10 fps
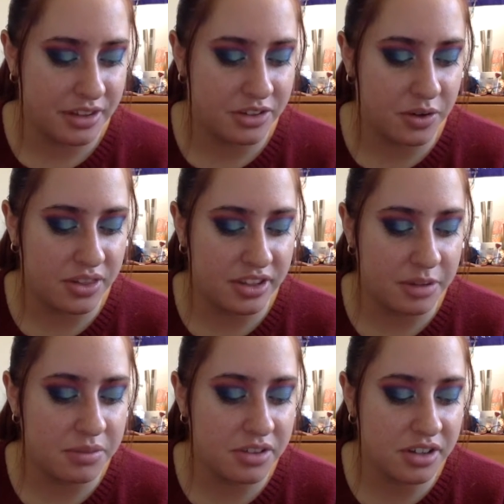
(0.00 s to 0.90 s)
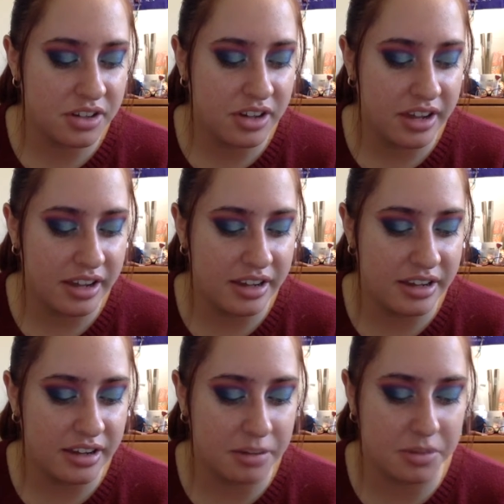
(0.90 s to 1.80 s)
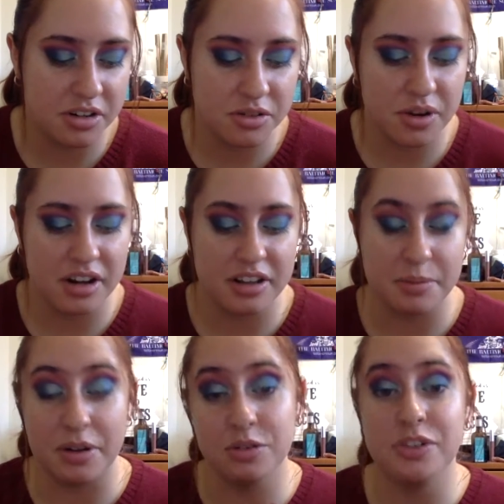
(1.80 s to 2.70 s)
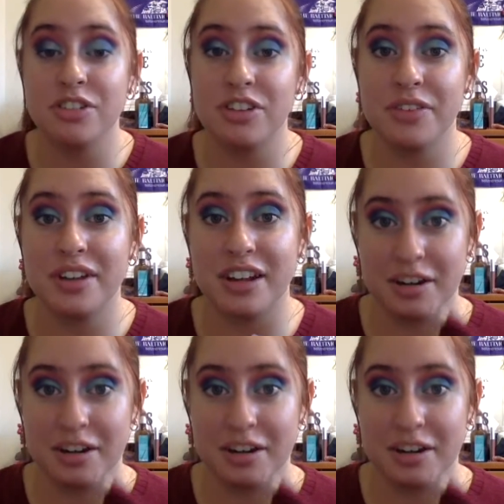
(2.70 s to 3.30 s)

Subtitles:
So I think I'm just going to do kind of like my own version of it,